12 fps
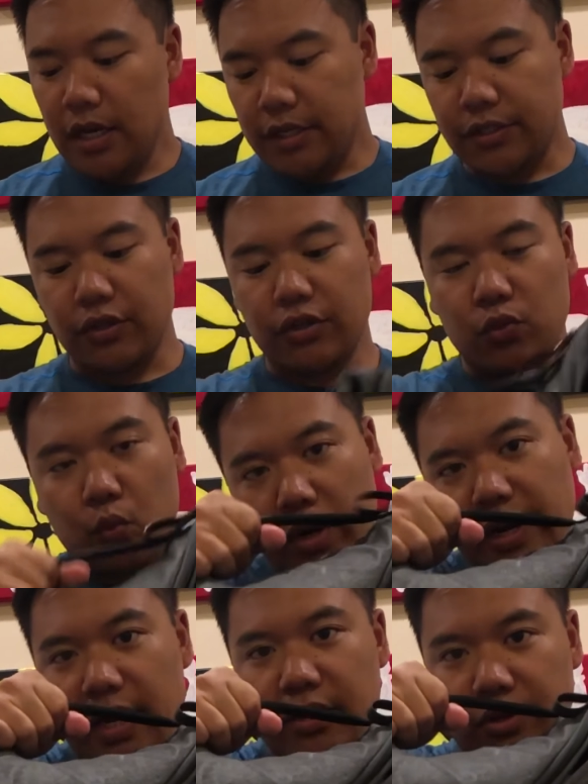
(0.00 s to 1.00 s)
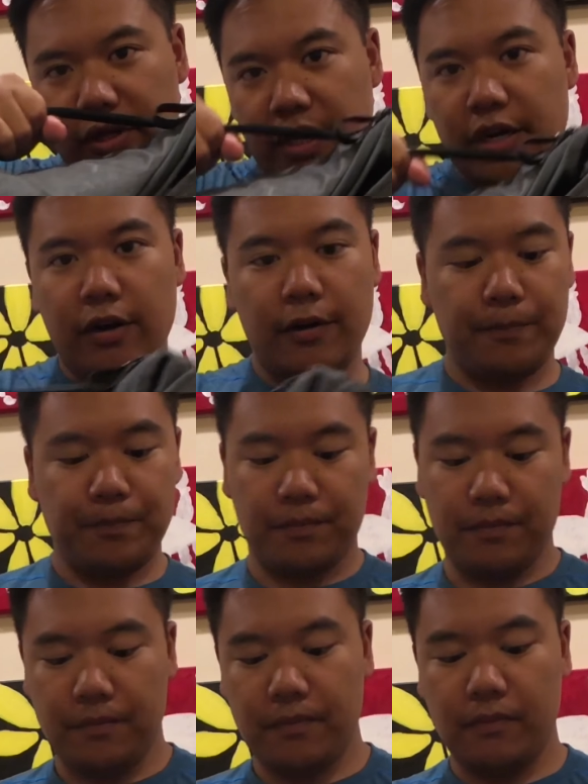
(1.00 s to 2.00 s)
So there's one handle here,
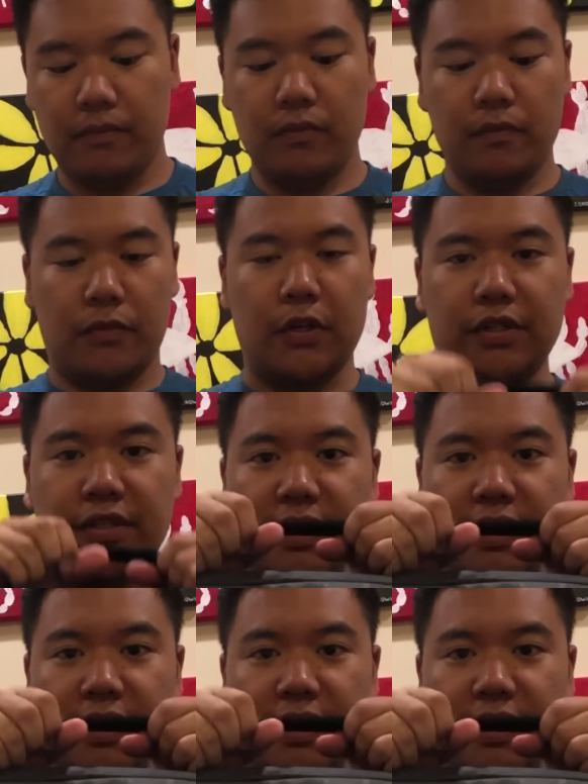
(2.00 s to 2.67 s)
there's